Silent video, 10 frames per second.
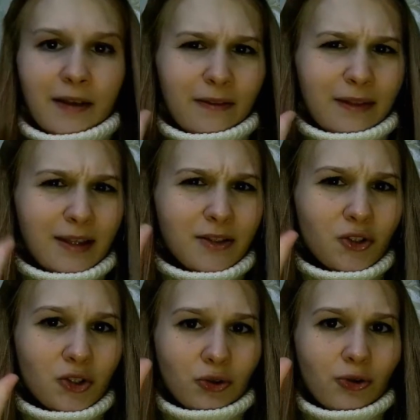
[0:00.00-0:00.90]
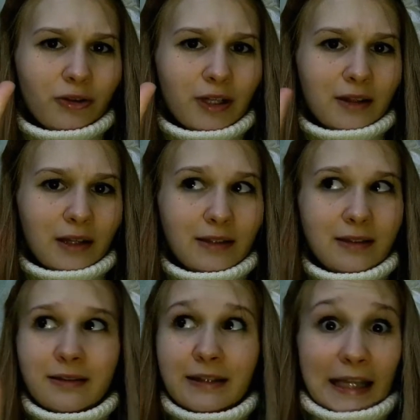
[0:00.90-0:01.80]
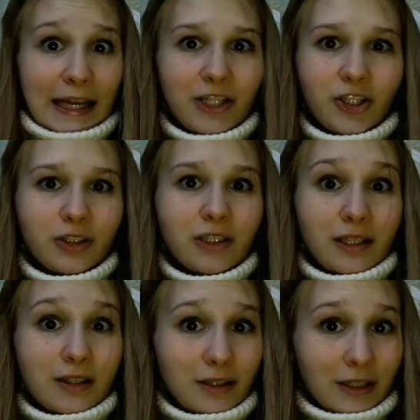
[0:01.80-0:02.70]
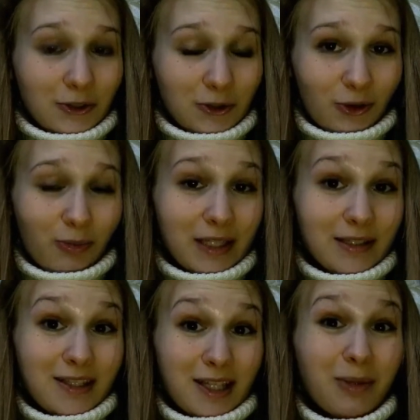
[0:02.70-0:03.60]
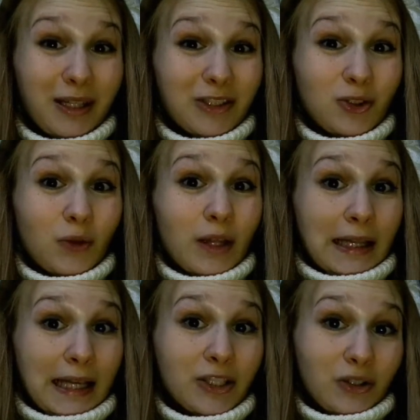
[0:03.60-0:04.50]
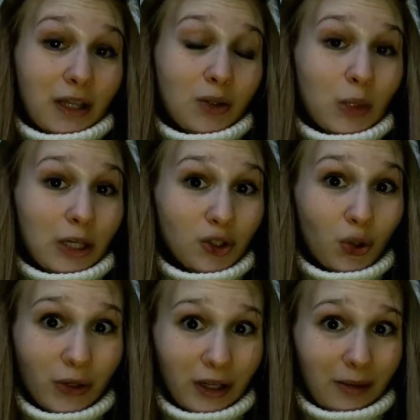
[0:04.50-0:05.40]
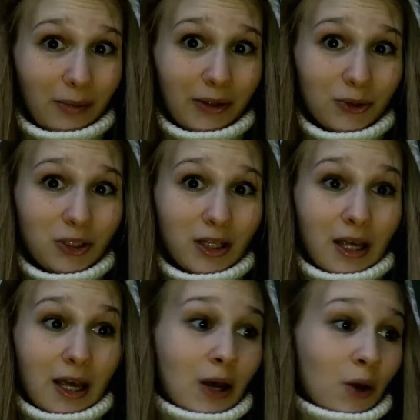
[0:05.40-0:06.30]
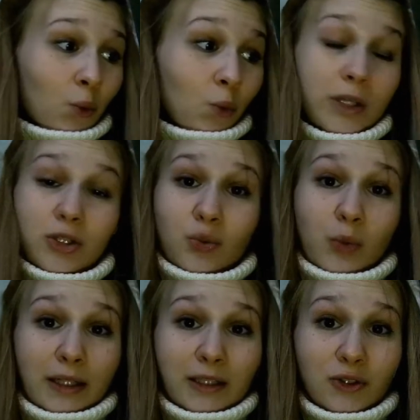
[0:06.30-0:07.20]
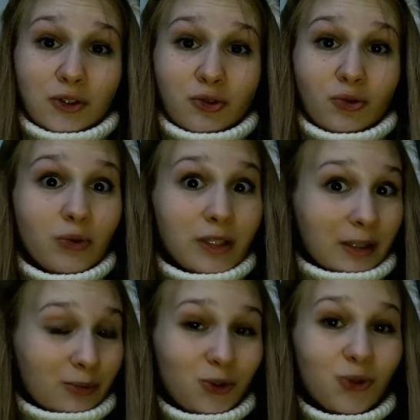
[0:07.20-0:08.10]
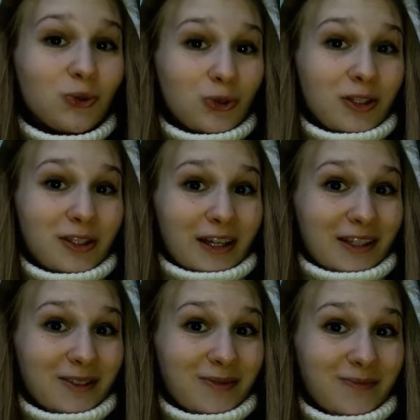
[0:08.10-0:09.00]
This story, this legend, is extremely similar to the legend that we are talking about. Which one is true is up to you to decide.